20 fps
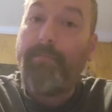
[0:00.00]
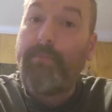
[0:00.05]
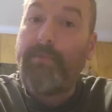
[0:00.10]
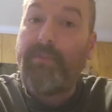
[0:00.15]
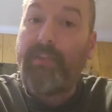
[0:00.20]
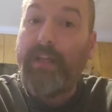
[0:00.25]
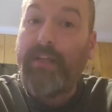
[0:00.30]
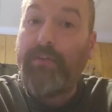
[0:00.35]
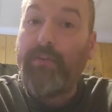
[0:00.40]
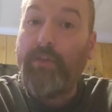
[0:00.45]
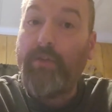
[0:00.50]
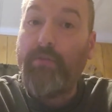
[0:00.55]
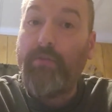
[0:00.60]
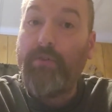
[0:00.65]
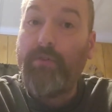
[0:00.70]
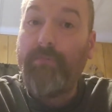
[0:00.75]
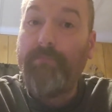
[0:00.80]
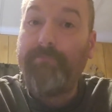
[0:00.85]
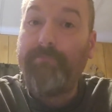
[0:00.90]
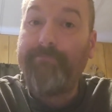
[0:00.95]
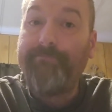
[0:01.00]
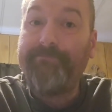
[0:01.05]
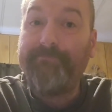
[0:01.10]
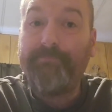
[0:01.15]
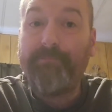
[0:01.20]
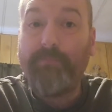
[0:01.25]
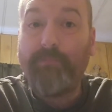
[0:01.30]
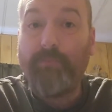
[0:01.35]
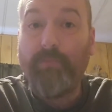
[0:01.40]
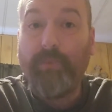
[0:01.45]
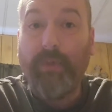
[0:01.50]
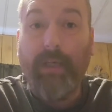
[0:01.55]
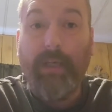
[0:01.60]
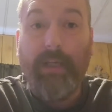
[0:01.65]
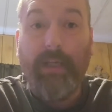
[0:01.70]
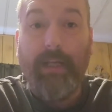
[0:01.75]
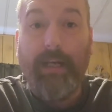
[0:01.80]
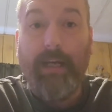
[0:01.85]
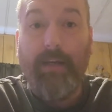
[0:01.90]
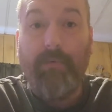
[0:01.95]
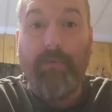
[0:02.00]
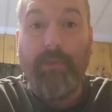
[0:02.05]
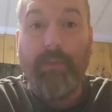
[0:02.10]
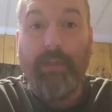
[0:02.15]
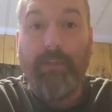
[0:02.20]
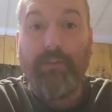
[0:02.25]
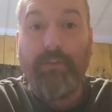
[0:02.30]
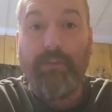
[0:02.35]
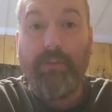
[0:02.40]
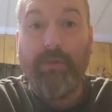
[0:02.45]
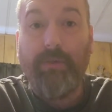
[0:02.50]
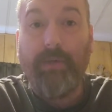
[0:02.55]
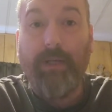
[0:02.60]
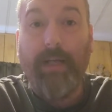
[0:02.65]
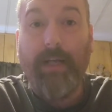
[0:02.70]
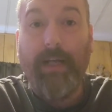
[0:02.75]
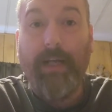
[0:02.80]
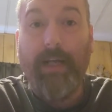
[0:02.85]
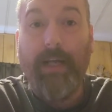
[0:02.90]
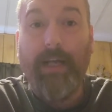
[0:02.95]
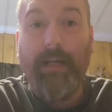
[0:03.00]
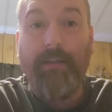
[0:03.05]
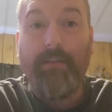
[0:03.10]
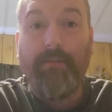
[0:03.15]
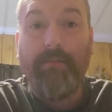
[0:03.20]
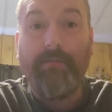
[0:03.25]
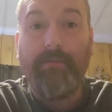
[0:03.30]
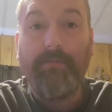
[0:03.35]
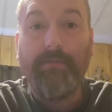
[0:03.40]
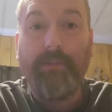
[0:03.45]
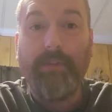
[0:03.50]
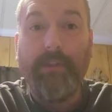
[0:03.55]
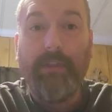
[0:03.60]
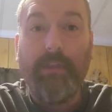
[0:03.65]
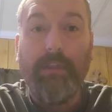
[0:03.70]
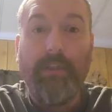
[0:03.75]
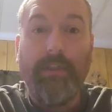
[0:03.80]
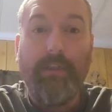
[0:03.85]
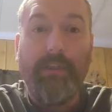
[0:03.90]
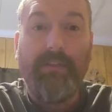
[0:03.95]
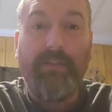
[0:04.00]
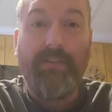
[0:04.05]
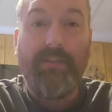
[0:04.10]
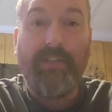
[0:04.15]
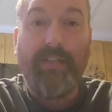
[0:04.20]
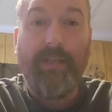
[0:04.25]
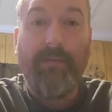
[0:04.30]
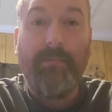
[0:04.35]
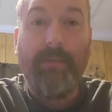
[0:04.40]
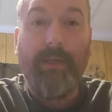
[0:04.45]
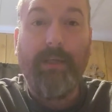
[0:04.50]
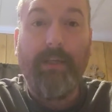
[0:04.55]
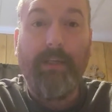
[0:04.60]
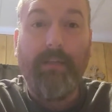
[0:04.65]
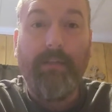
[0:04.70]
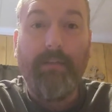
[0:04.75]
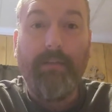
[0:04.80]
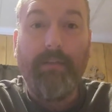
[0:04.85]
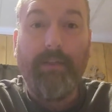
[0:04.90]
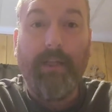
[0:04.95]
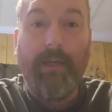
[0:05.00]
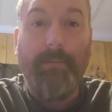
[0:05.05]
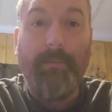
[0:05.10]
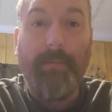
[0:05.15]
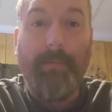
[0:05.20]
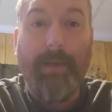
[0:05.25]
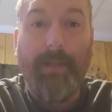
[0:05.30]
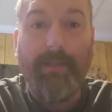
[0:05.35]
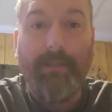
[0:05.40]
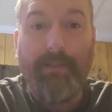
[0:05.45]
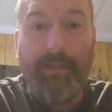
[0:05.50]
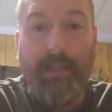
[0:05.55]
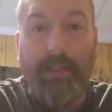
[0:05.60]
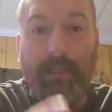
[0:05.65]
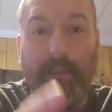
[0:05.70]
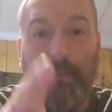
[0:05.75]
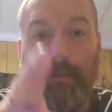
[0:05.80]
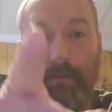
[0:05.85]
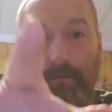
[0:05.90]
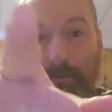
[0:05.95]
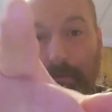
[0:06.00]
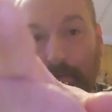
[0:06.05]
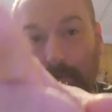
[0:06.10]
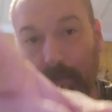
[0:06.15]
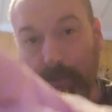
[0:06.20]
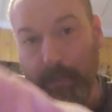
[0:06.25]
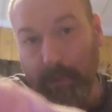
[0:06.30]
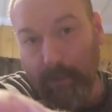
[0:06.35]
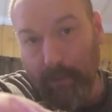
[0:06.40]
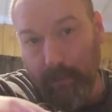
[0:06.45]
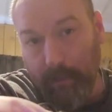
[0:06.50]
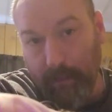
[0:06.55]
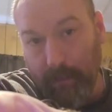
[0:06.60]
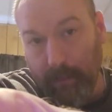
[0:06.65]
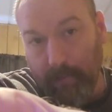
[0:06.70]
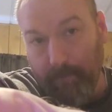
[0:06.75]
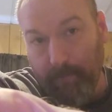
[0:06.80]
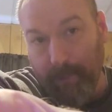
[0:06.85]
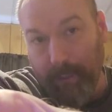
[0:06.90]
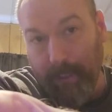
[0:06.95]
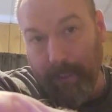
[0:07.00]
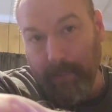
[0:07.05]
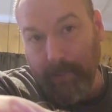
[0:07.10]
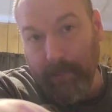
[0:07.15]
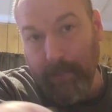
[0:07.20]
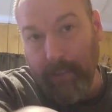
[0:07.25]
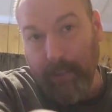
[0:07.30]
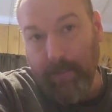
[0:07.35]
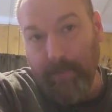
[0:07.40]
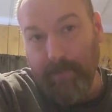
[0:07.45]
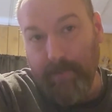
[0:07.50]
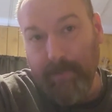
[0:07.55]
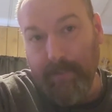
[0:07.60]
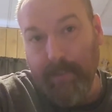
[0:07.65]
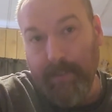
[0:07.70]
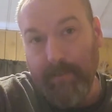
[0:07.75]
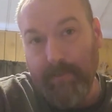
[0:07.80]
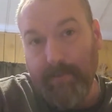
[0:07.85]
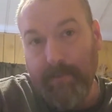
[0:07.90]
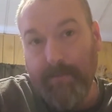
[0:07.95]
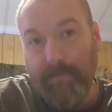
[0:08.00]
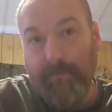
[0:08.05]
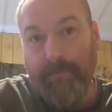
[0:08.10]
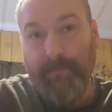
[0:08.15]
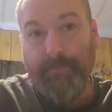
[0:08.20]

stay tuned, and I will let you know what I got. This is DB, and I'm about to take you behind the nonsense.